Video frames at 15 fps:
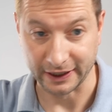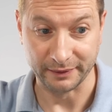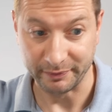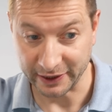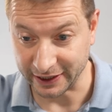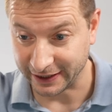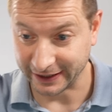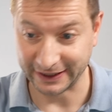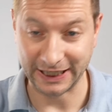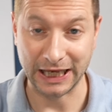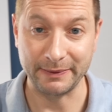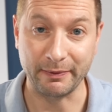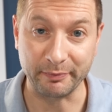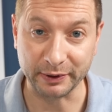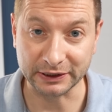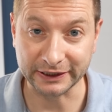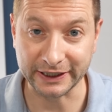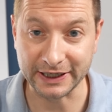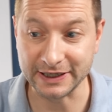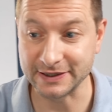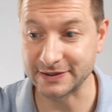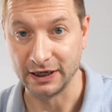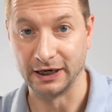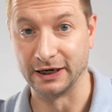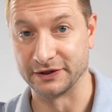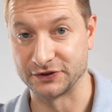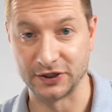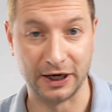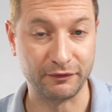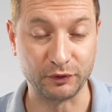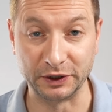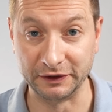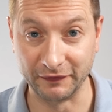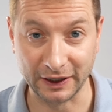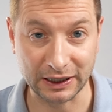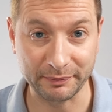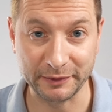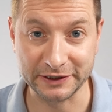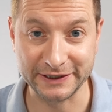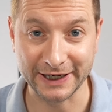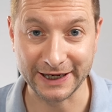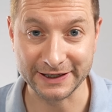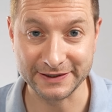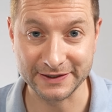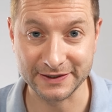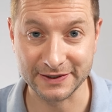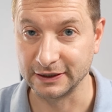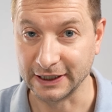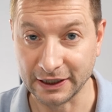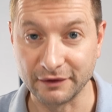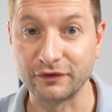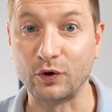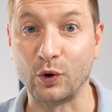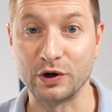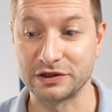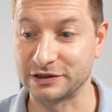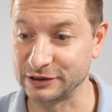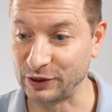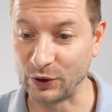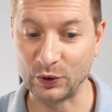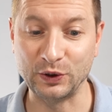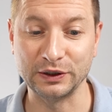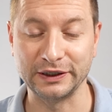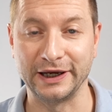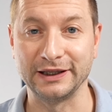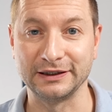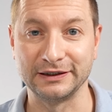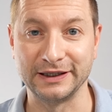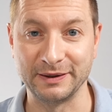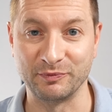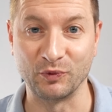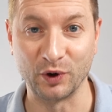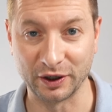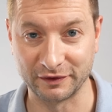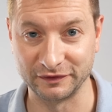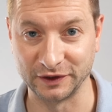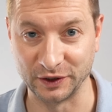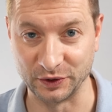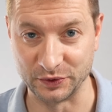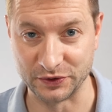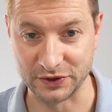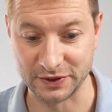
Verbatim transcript: it beat it in capabilities, uh, software development tests, and of course, local LLM workflows?